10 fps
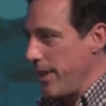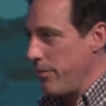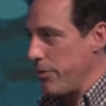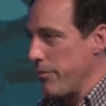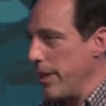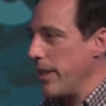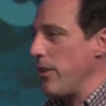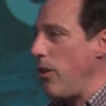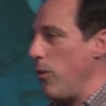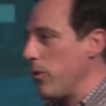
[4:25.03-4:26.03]
If you're
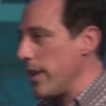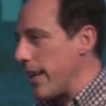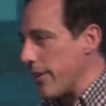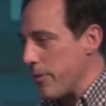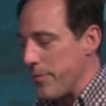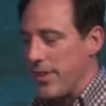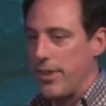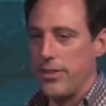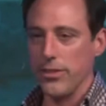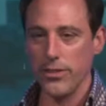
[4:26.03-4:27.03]
reading the whole letter
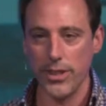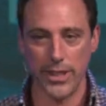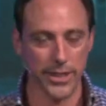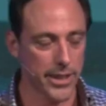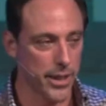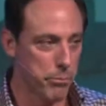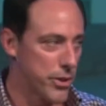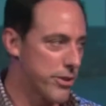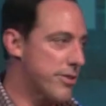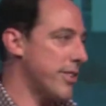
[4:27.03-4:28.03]
and you're looking at the
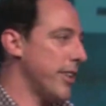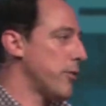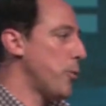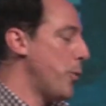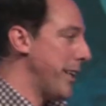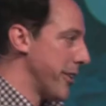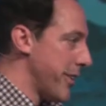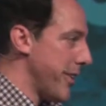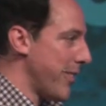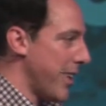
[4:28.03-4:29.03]
numbers, it's
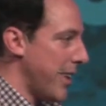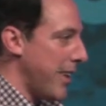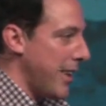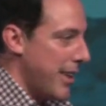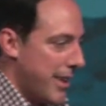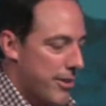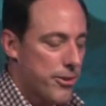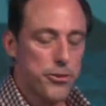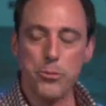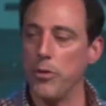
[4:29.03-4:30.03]
weird.
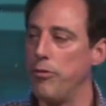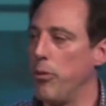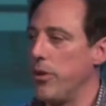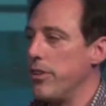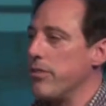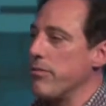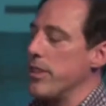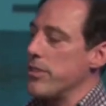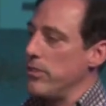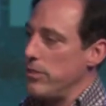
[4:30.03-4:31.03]
I told you before,
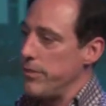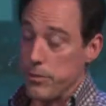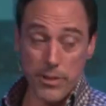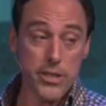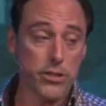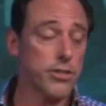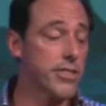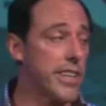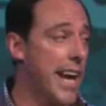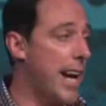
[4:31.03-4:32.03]
the
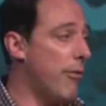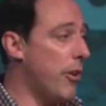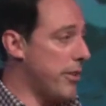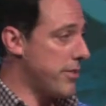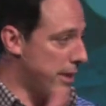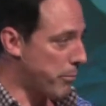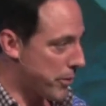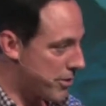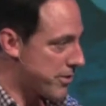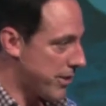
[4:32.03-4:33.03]
originals didn't have all these
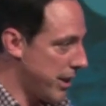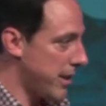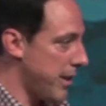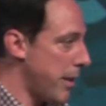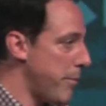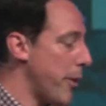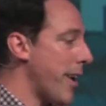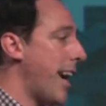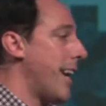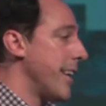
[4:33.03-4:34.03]
numbers in them. They
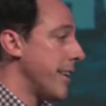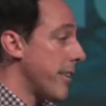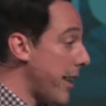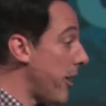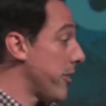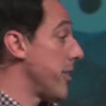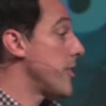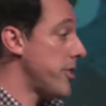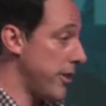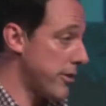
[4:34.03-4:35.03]
were added
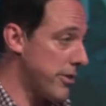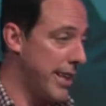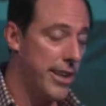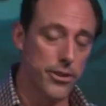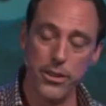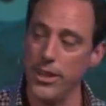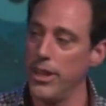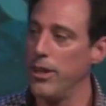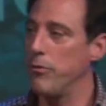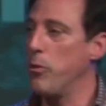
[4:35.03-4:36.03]
1,000-ish years later
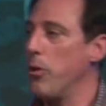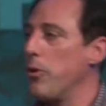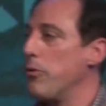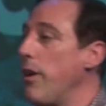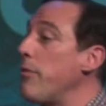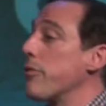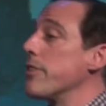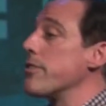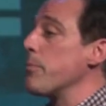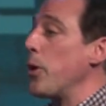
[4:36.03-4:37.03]
for
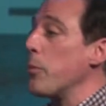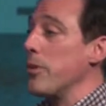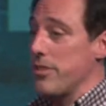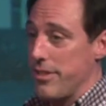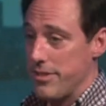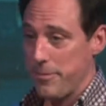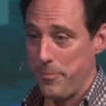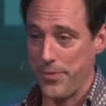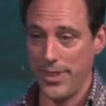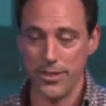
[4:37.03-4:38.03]
reference purposes.
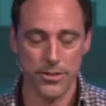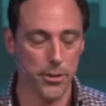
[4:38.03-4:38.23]
Right?